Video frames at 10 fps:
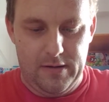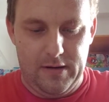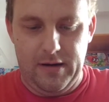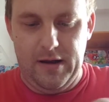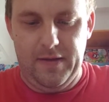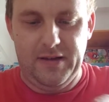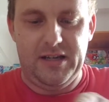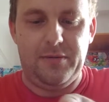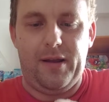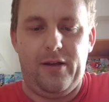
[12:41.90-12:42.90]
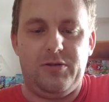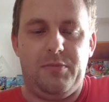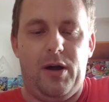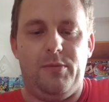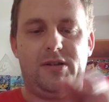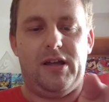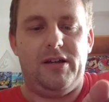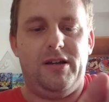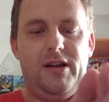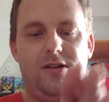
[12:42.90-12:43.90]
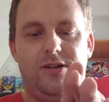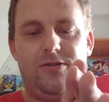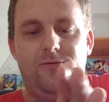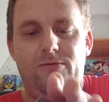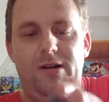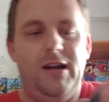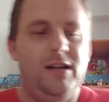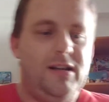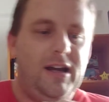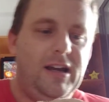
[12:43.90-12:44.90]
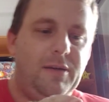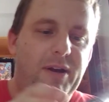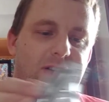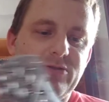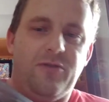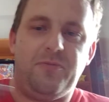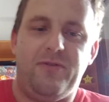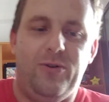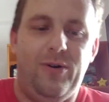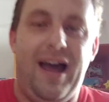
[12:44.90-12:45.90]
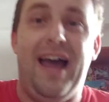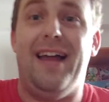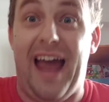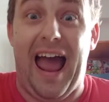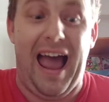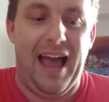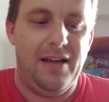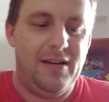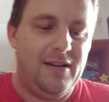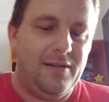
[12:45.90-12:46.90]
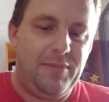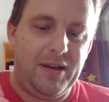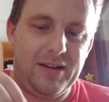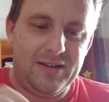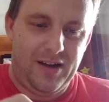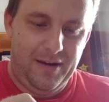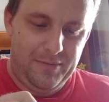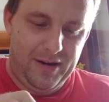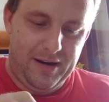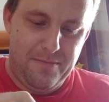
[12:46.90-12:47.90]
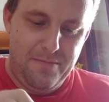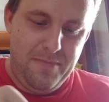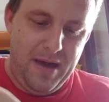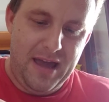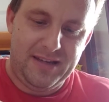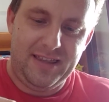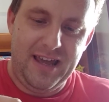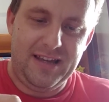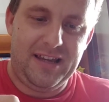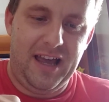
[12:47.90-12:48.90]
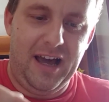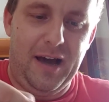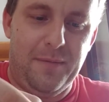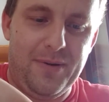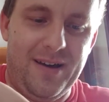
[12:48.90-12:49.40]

Now this is one of those moments that, you know, you should really take a picture of beforehand, because I'm going to mess this up.